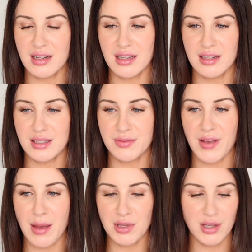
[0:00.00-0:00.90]
It is
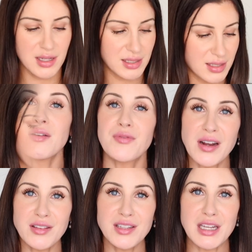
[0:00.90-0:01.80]
fabulous. I'm
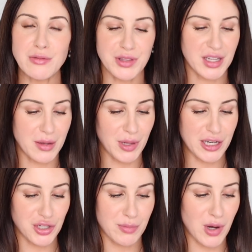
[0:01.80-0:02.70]
finally done with the
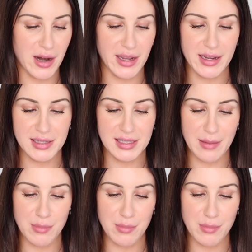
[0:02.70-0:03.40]
Complexion products.